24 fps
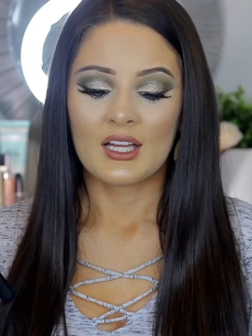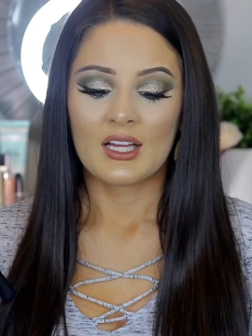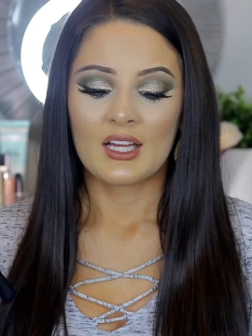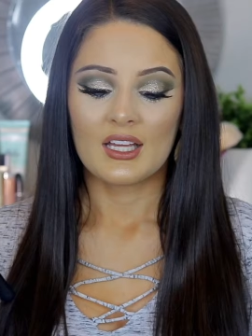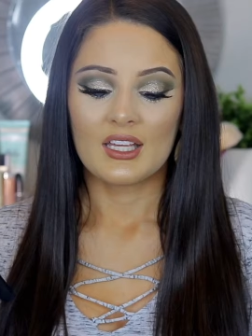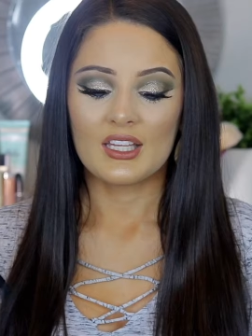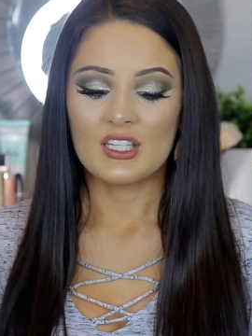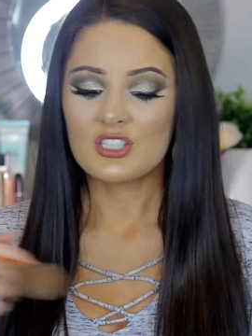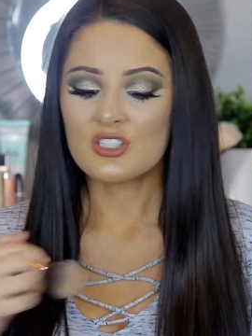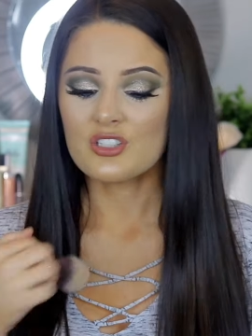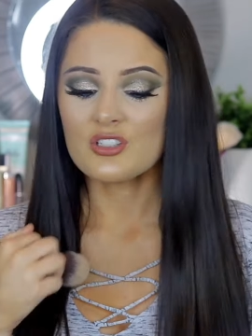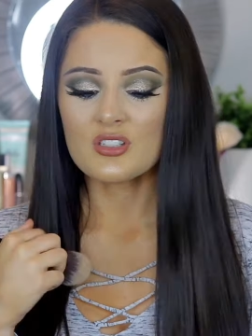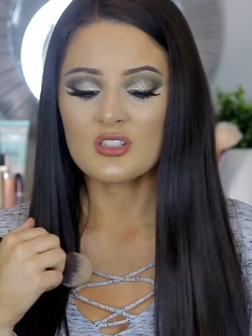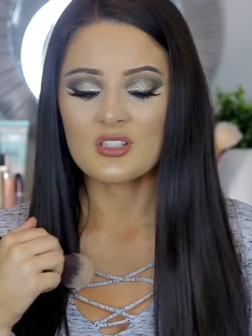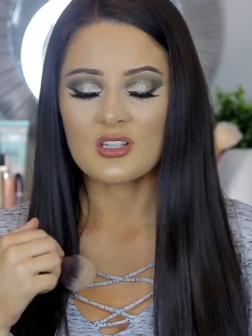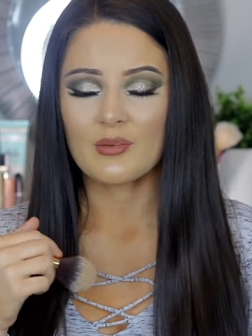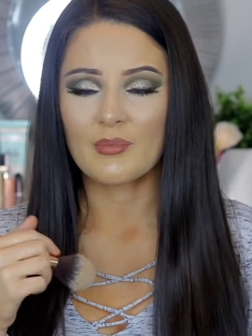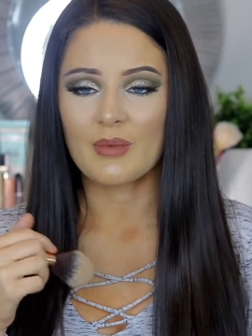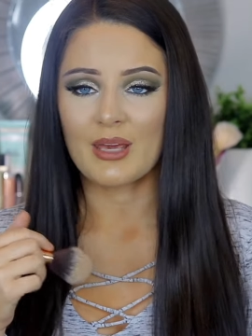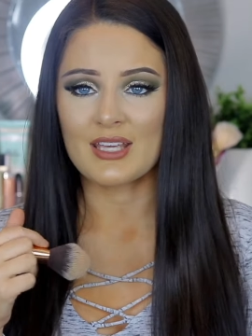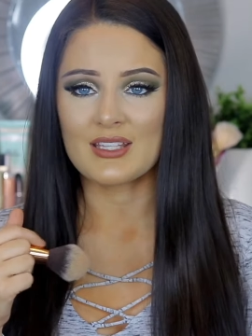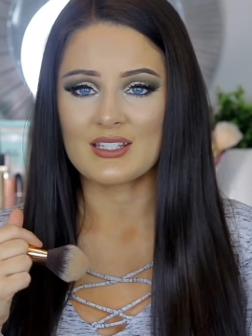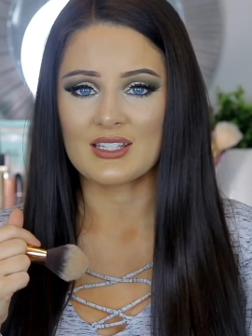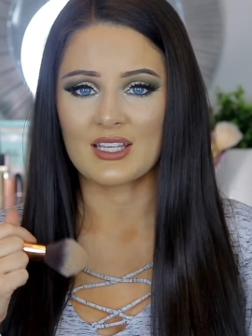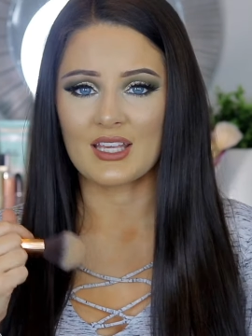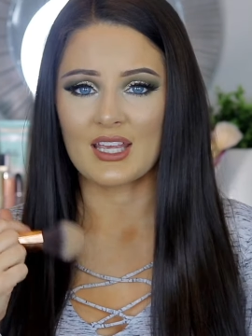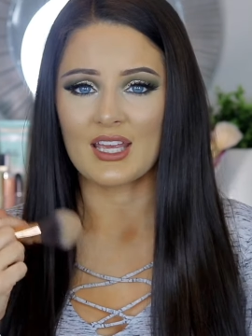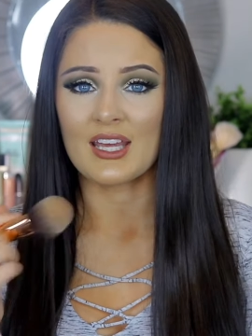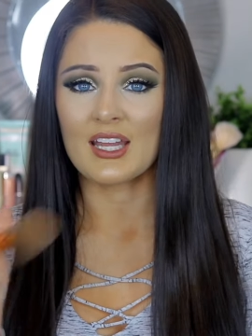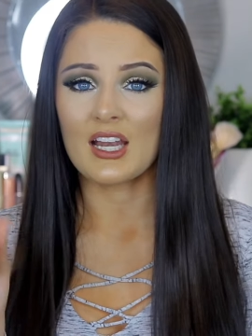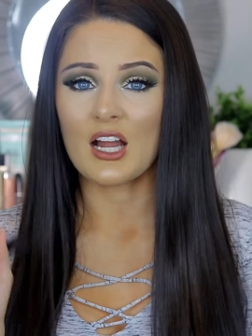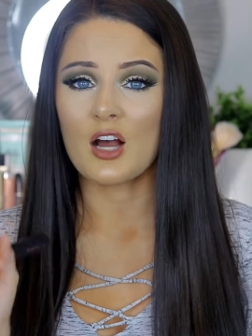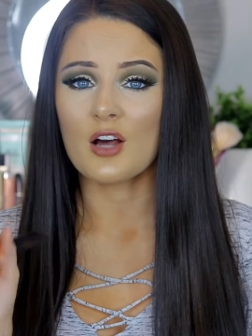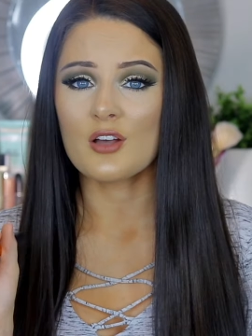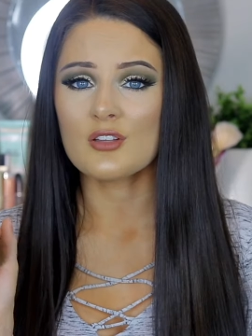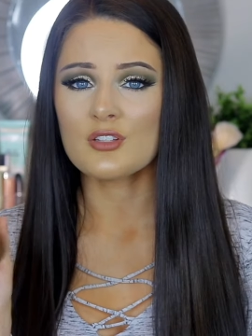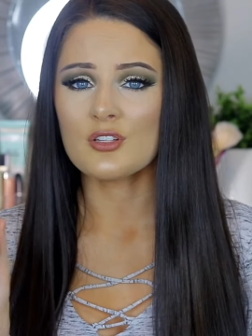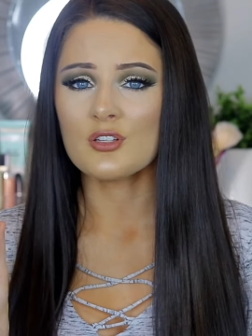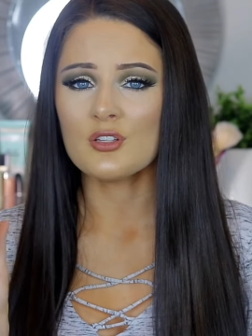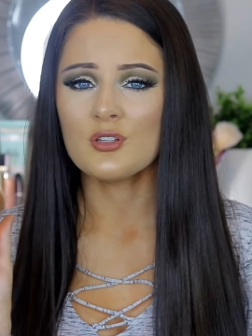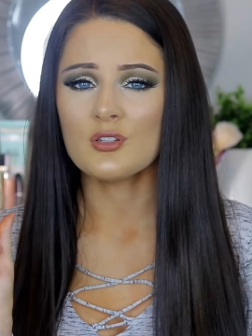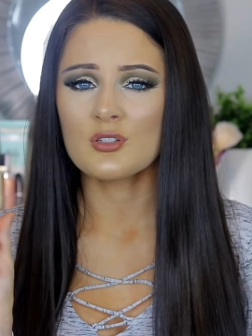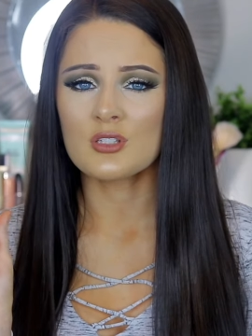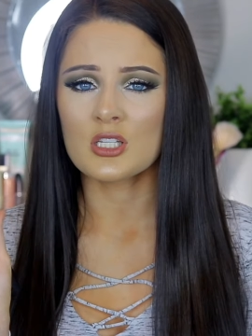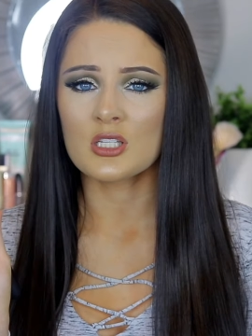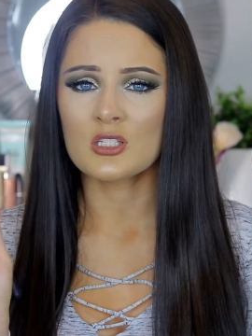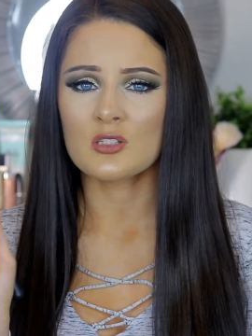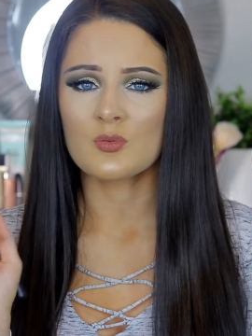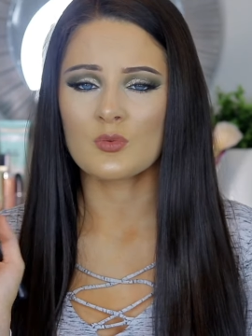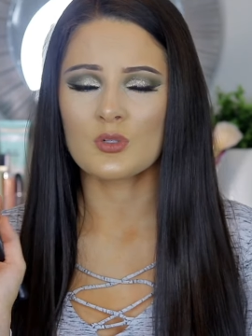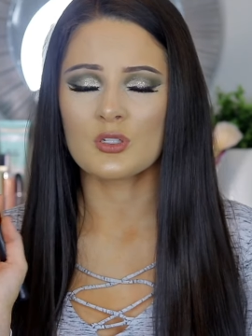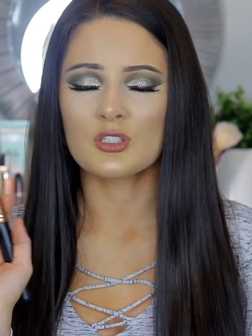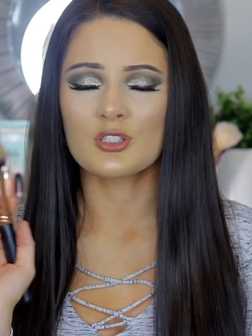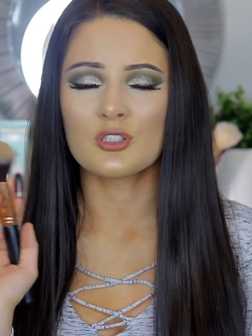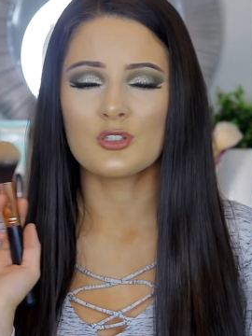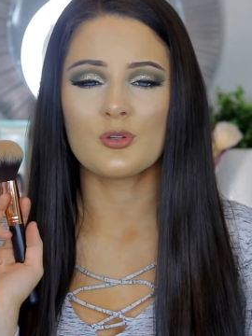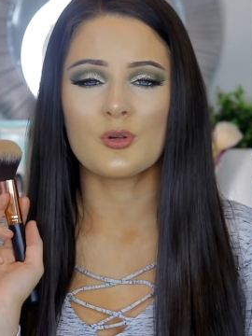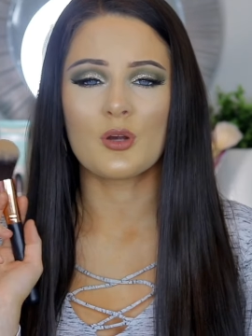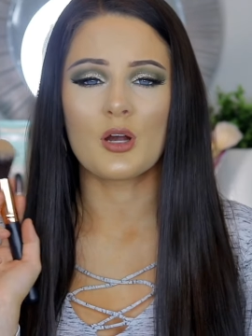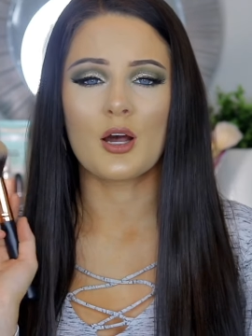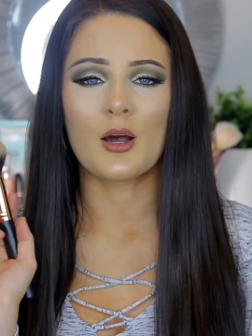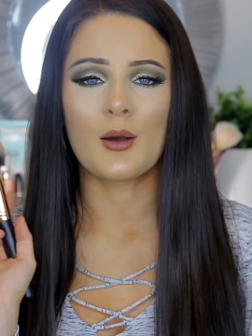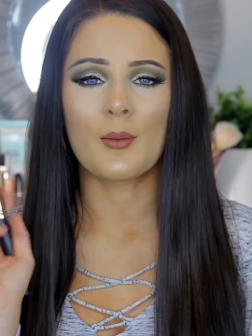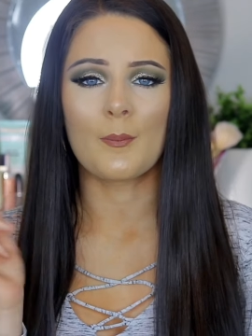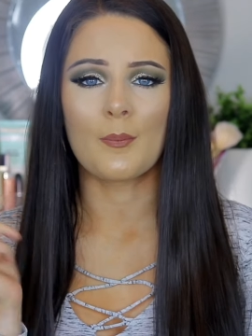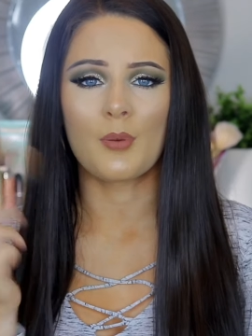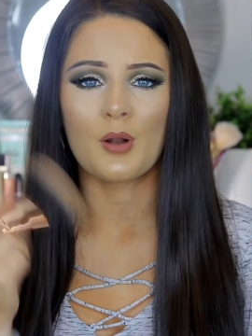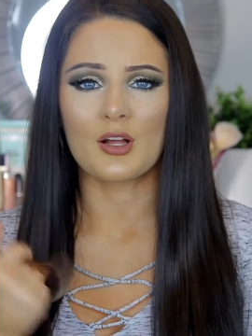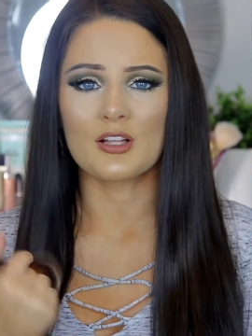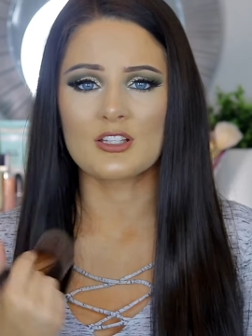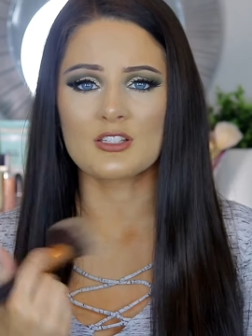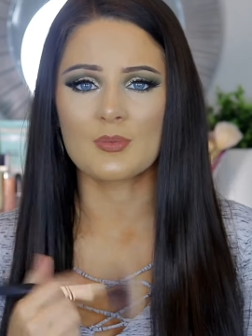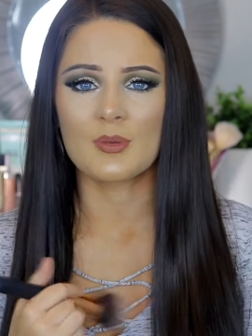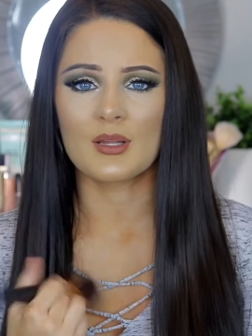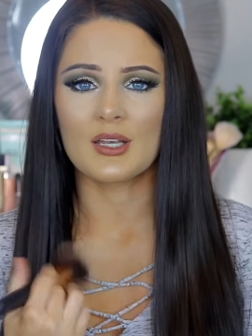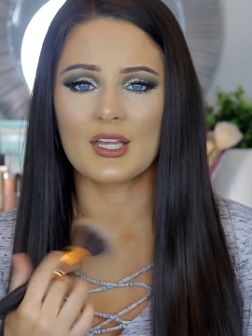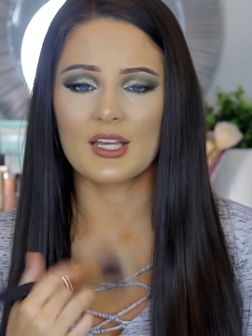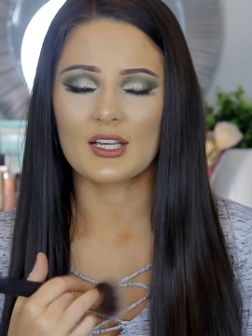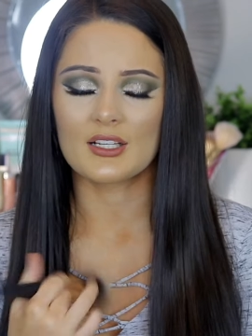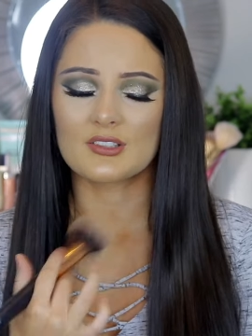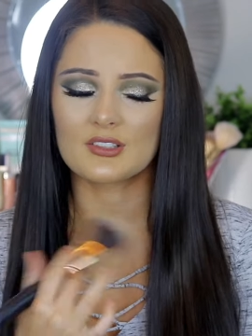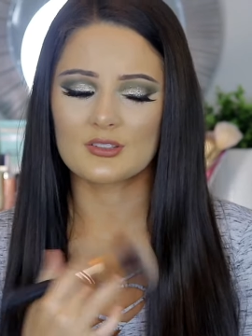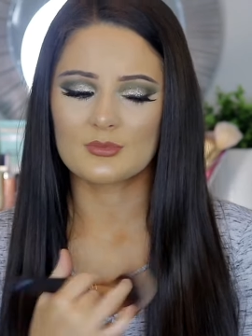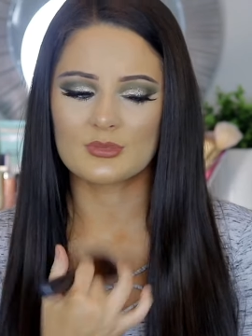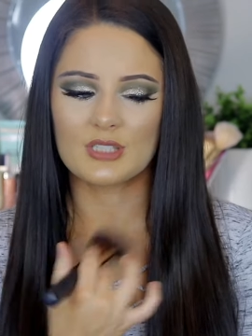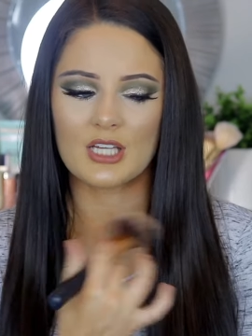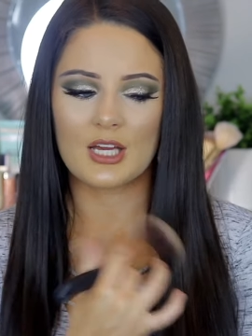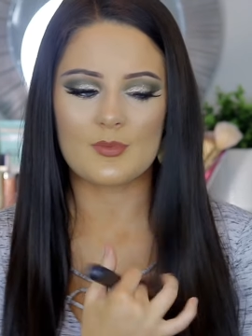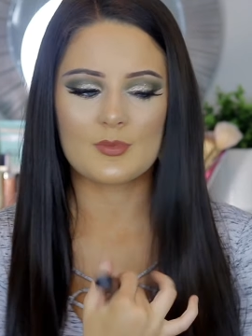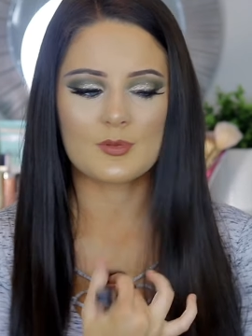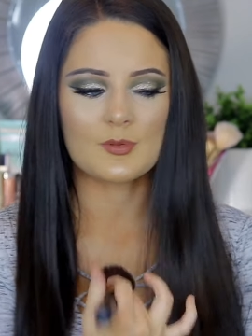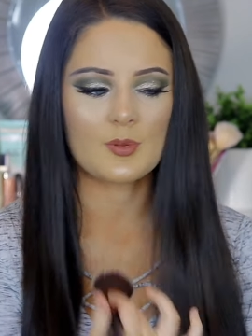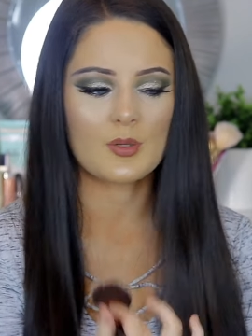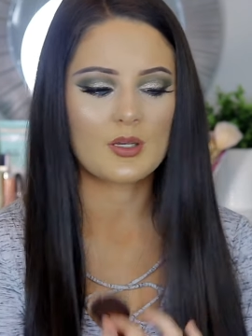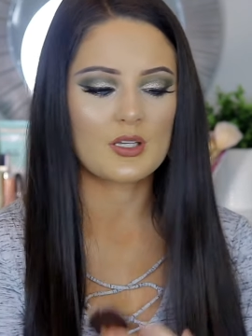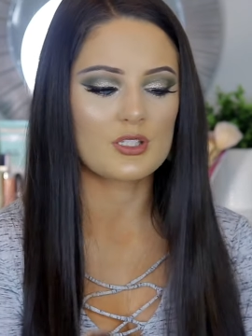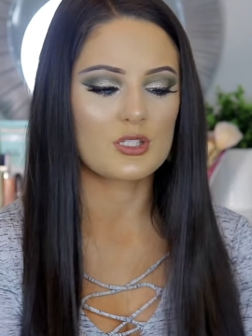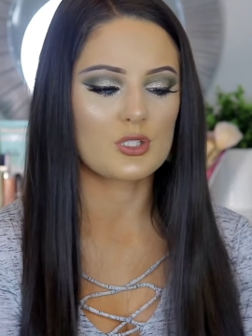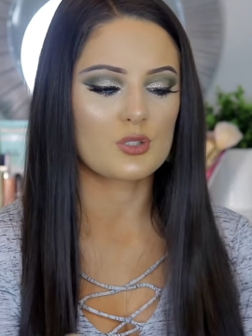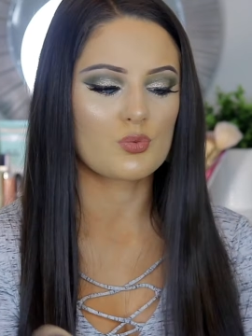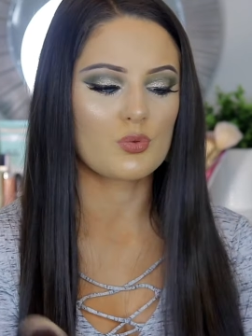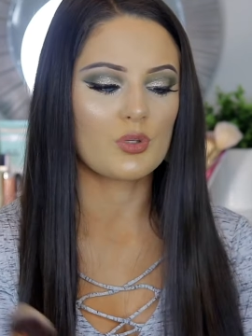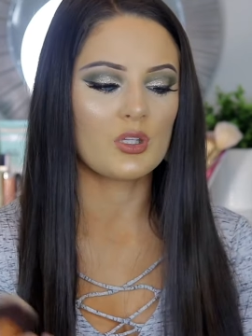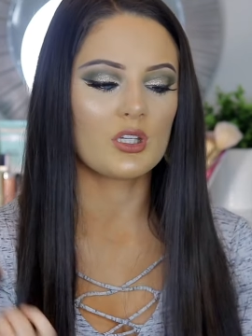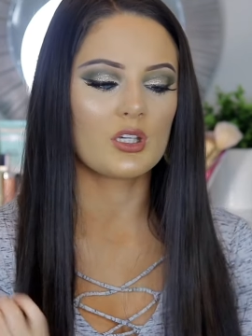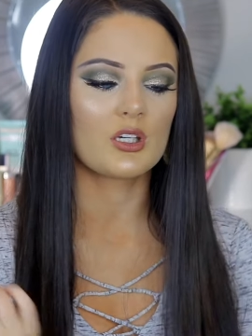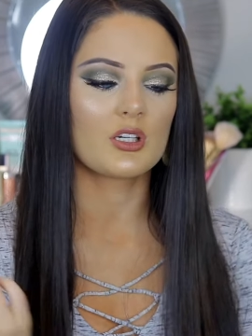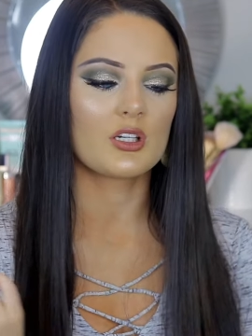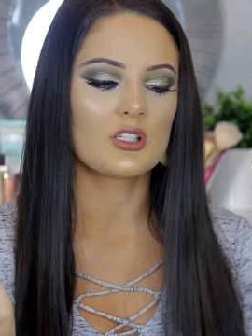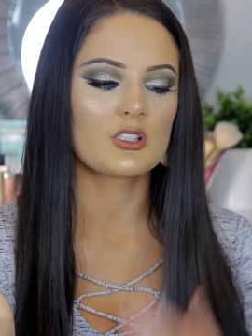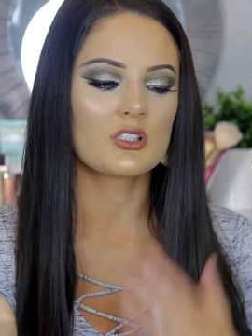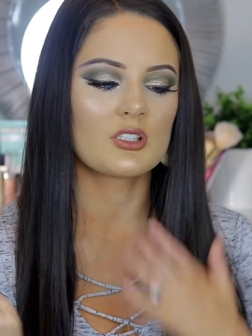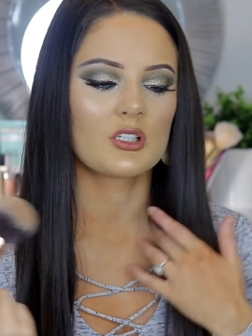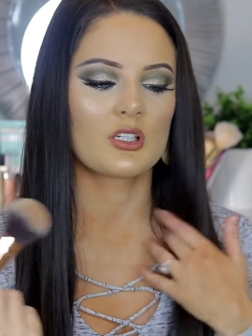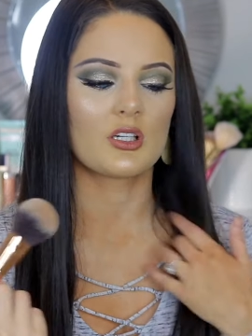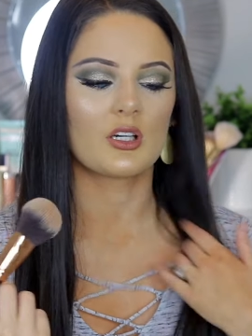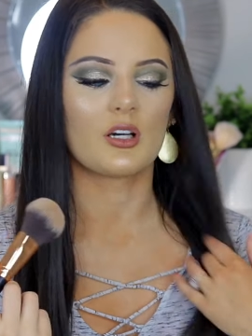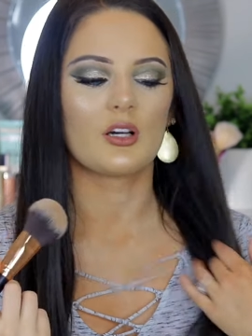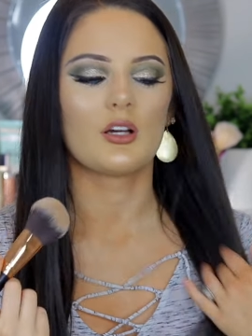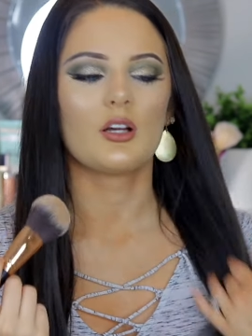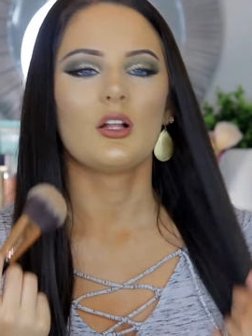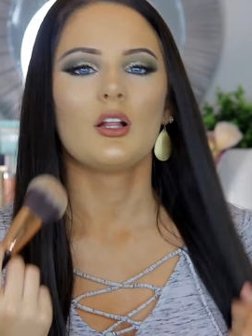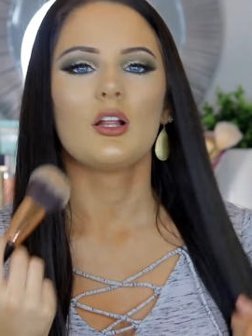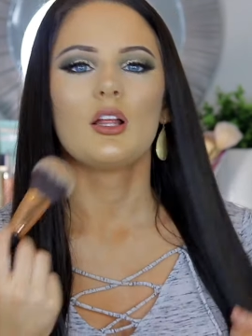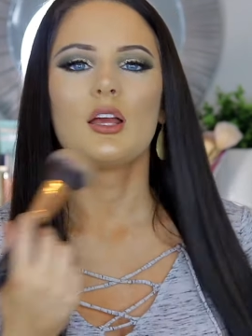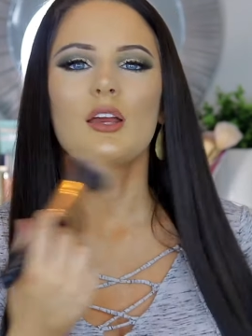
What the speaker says: it's just amazing. And I also use this one to bronze my neck sometimes, because it's really good to,